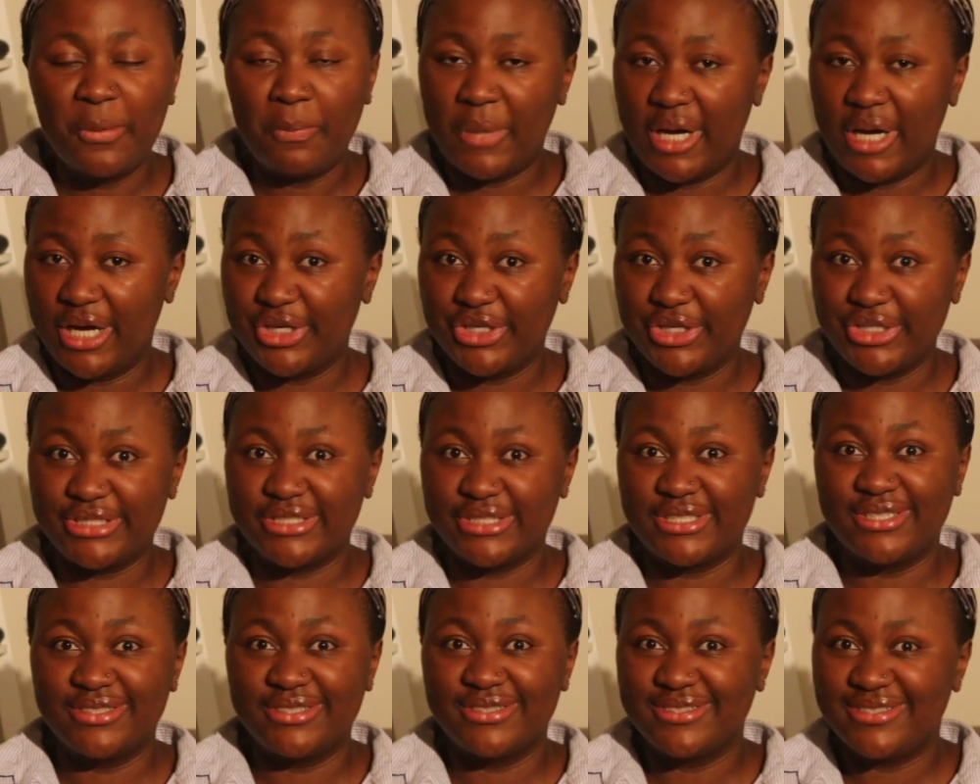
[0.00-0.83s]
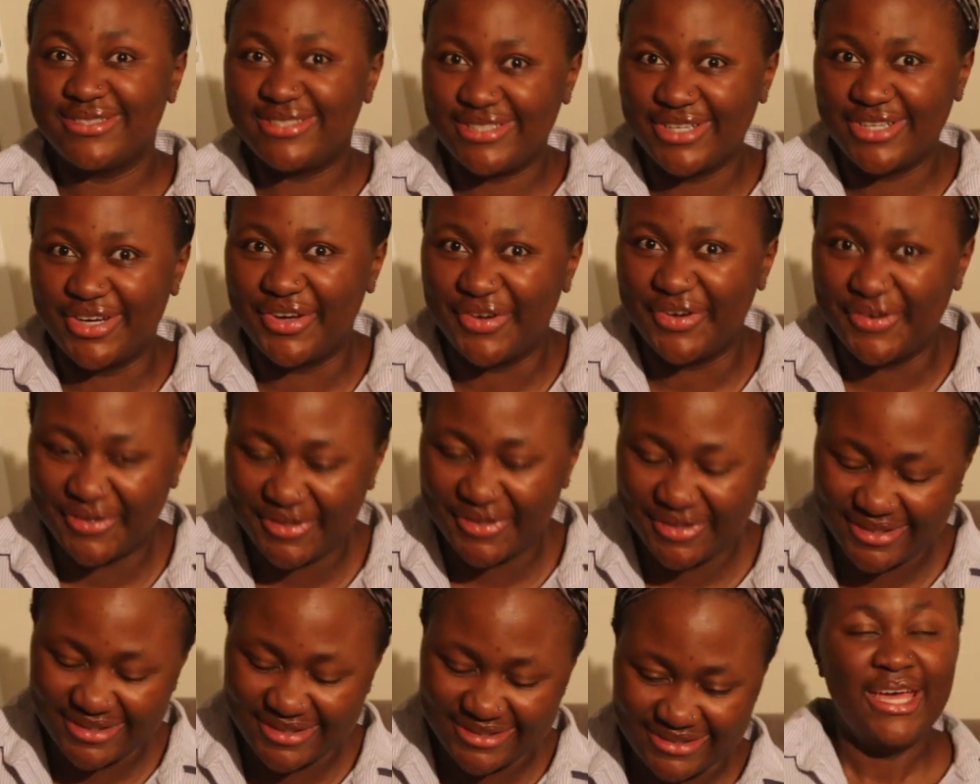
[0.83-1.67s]
But I couldn't, so.
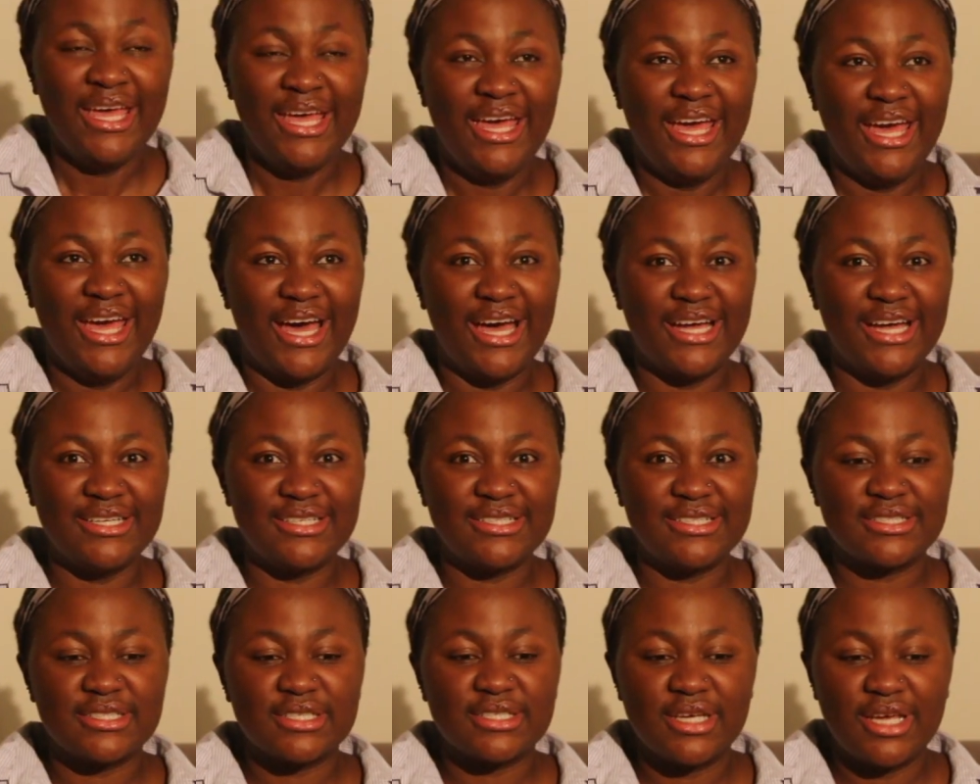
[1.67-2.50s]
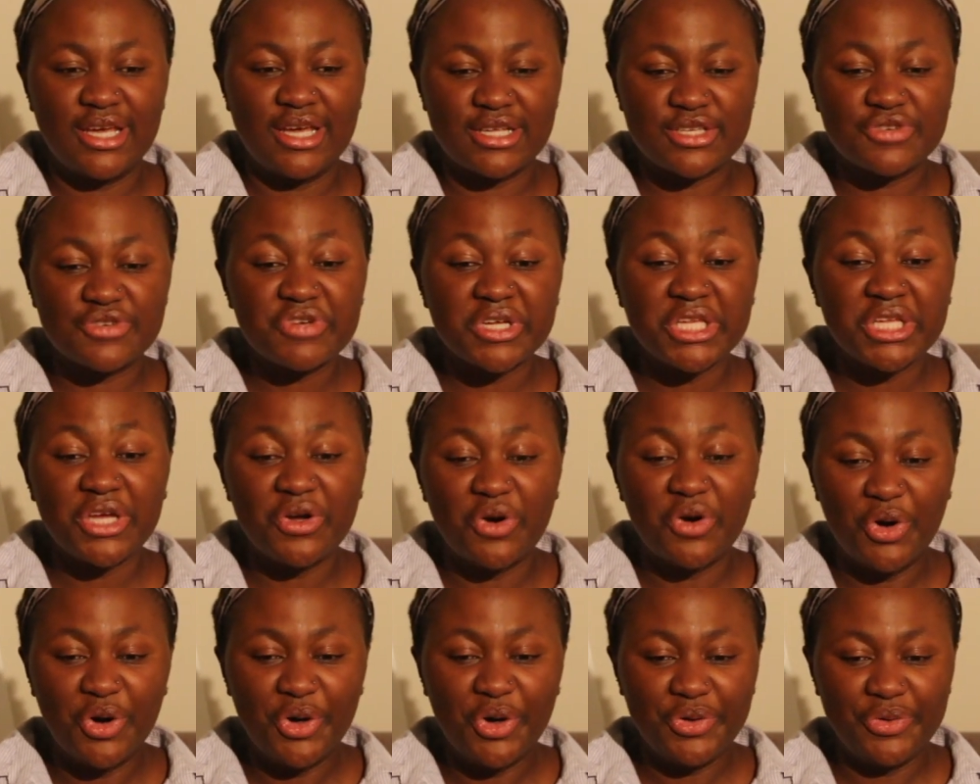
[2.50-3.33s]
And it's really
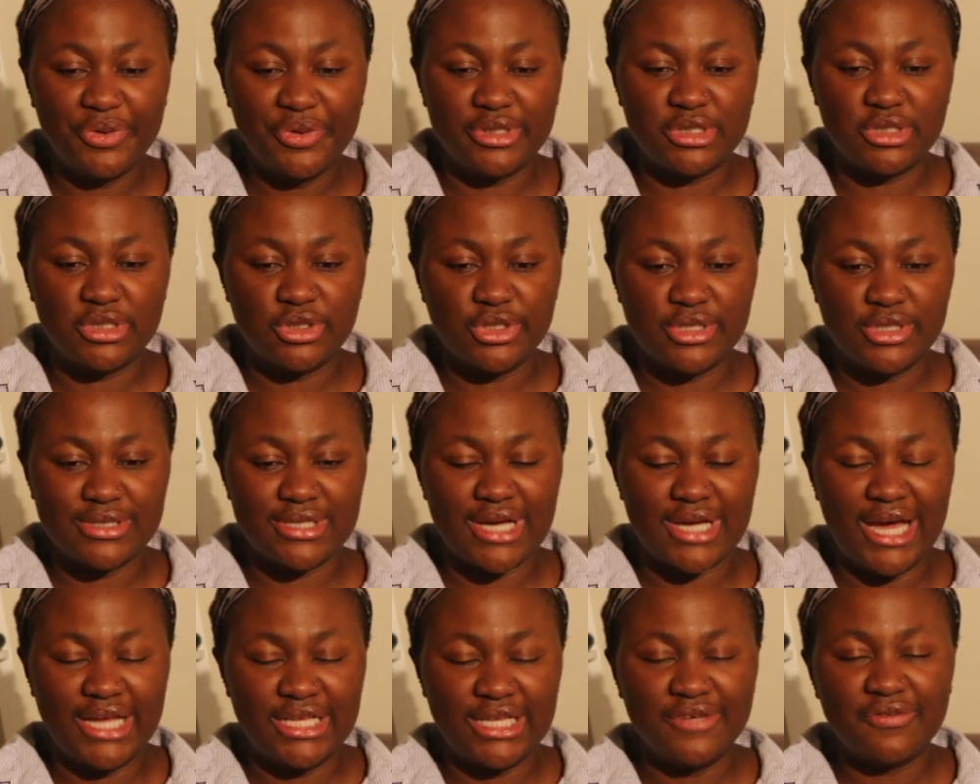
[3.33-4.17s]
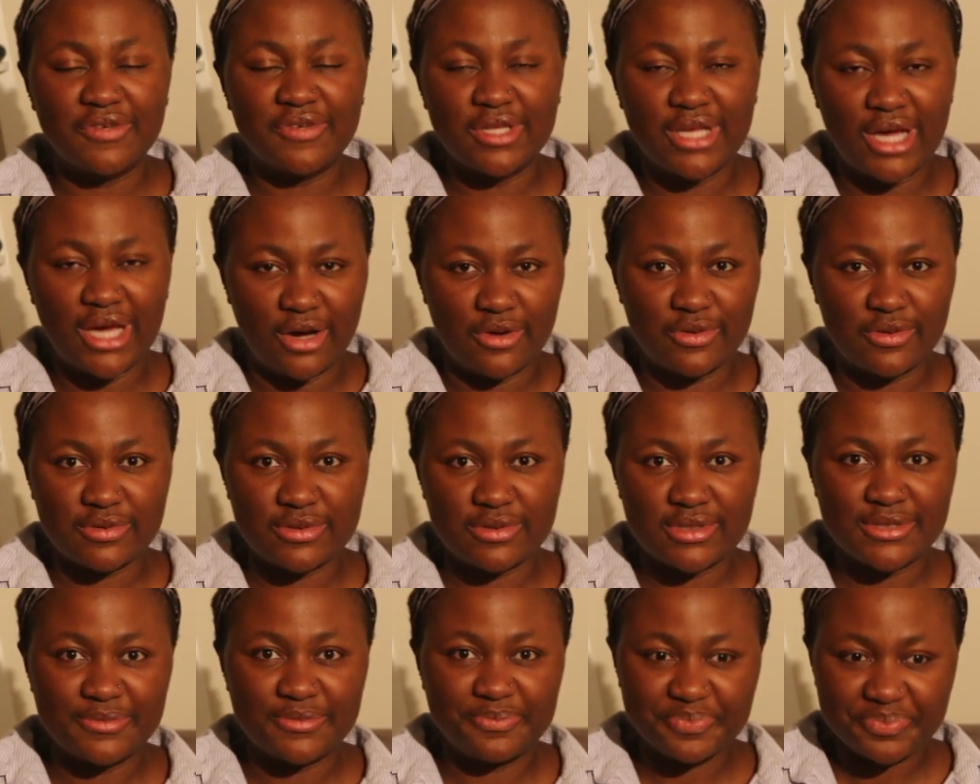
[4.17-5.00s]
awkward because I live in the
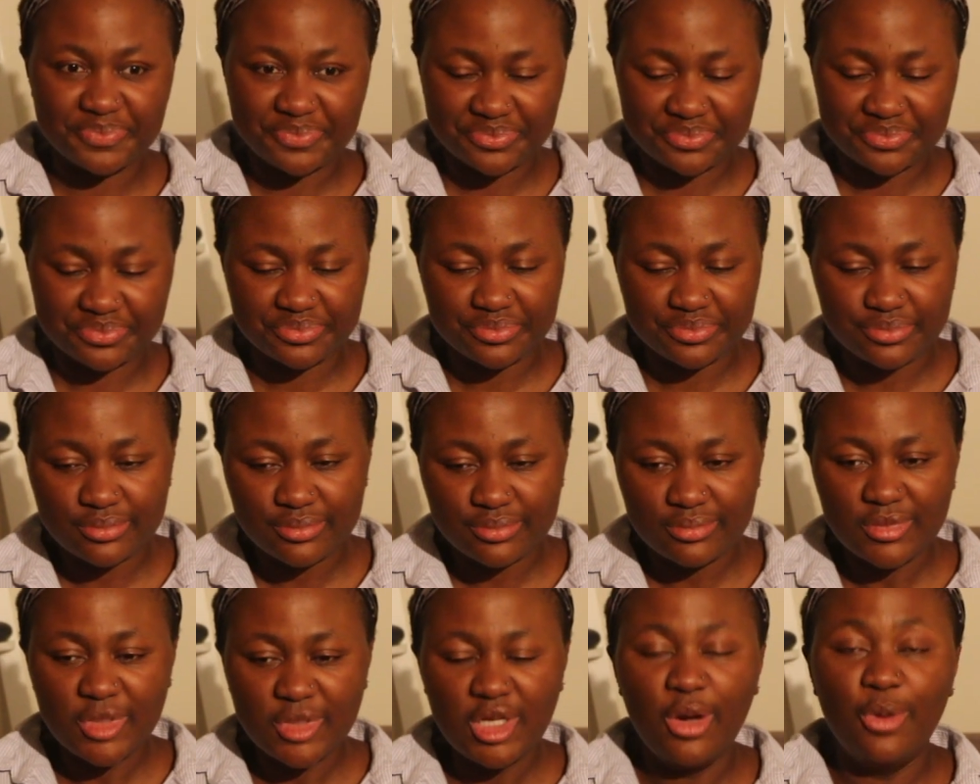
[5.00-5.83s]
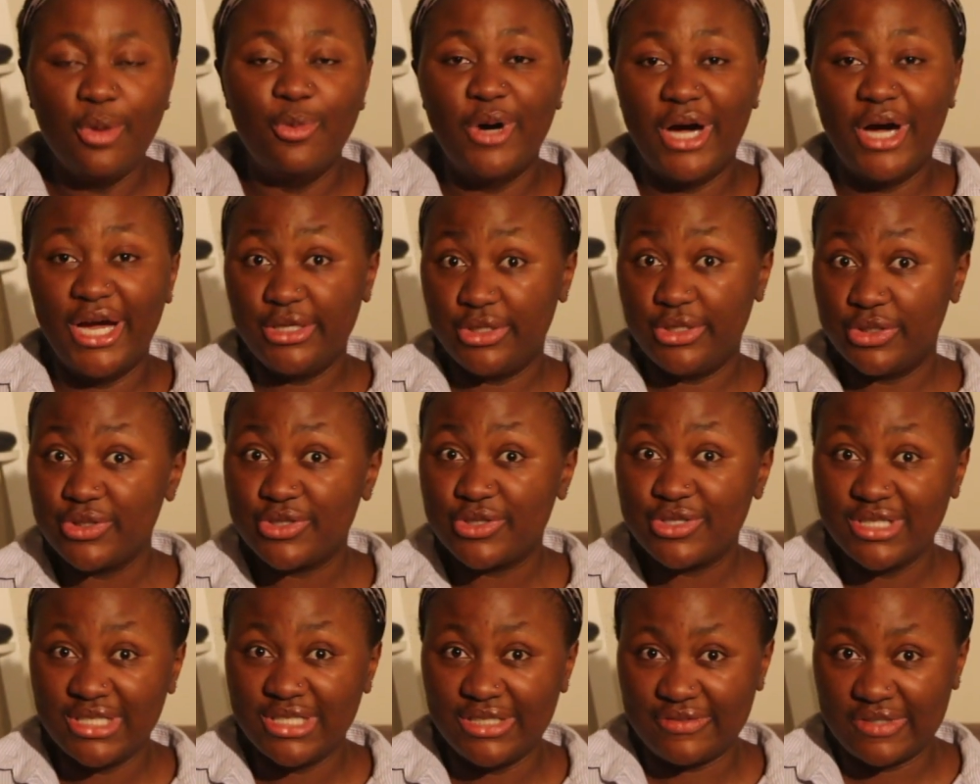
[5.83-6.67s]
house, well, I used
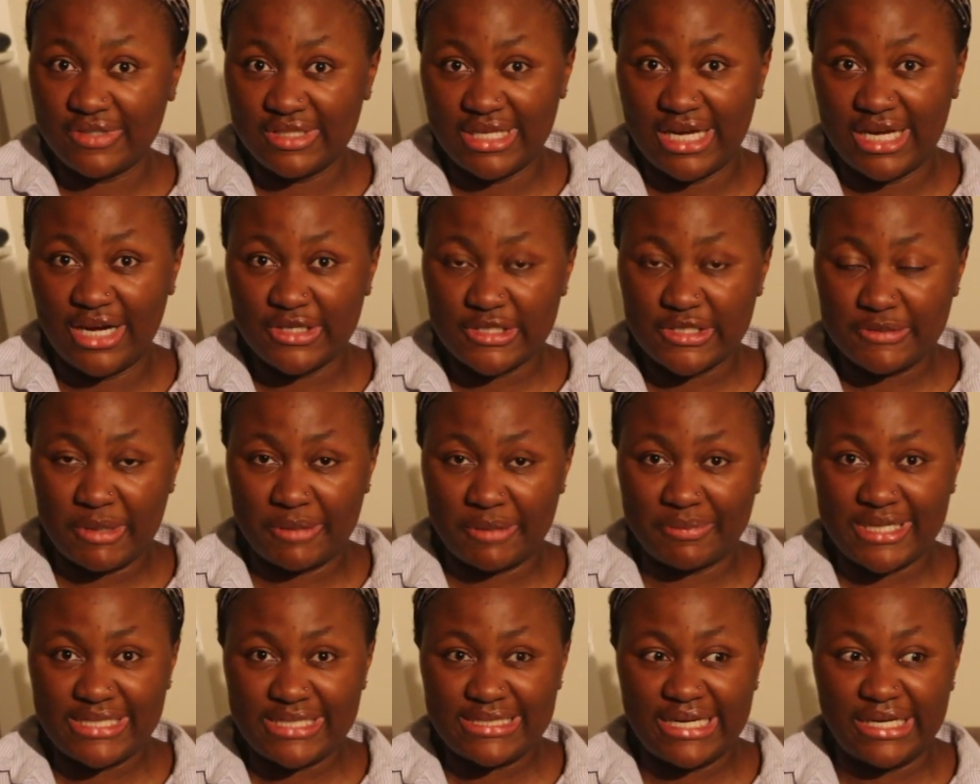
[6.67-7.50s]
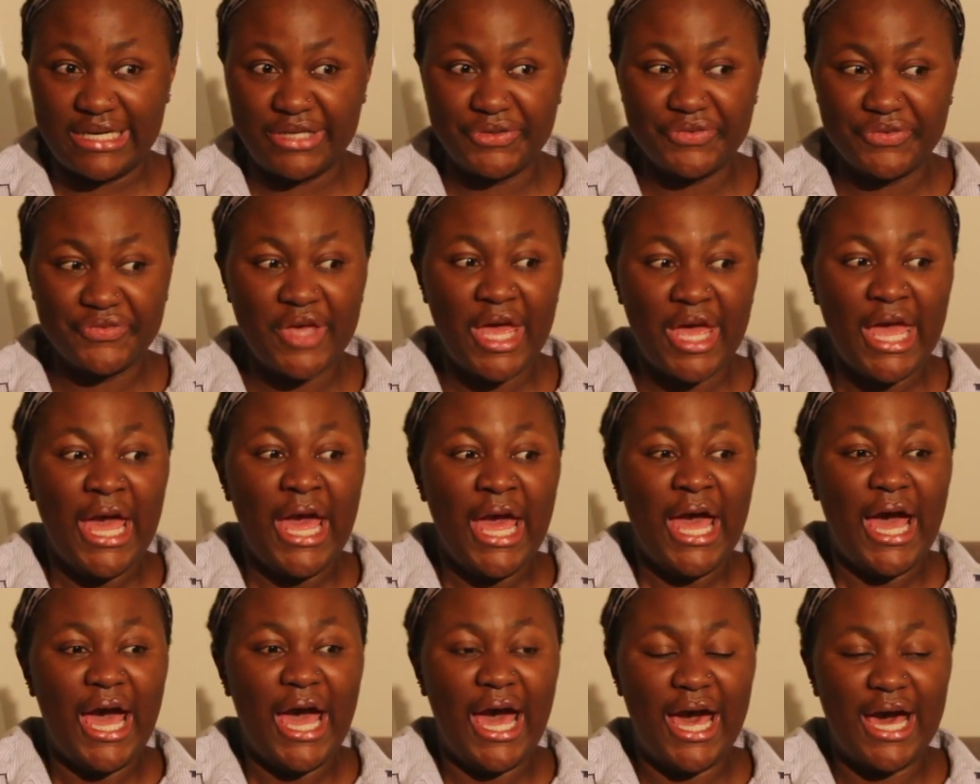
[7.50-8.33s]
to live in the house by myself,
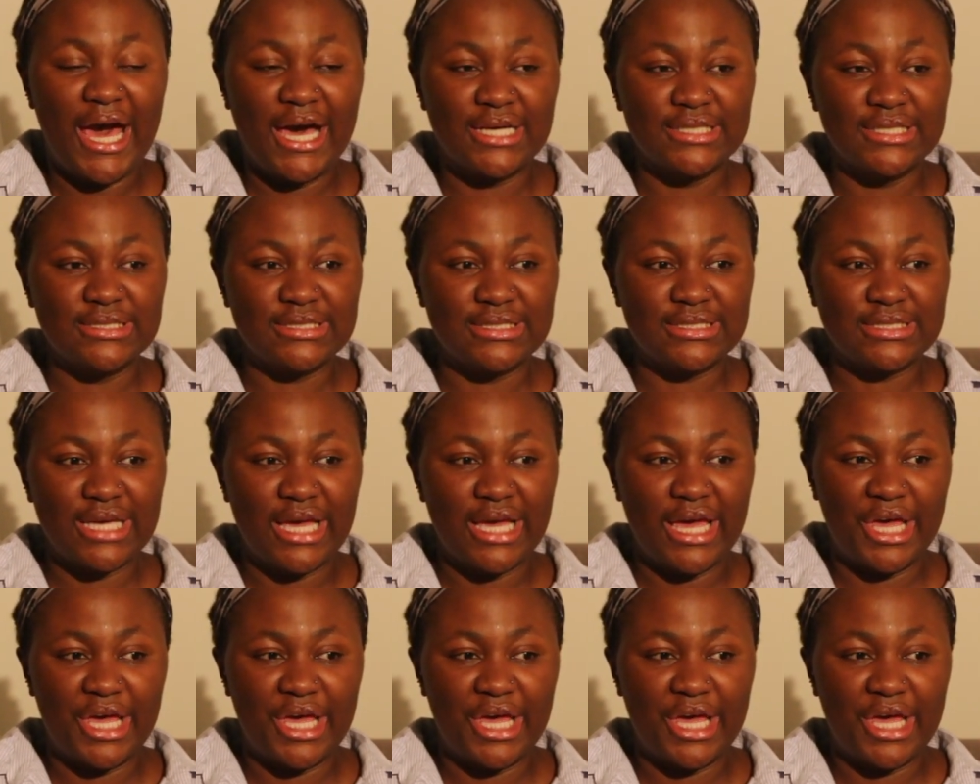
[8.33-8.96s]
and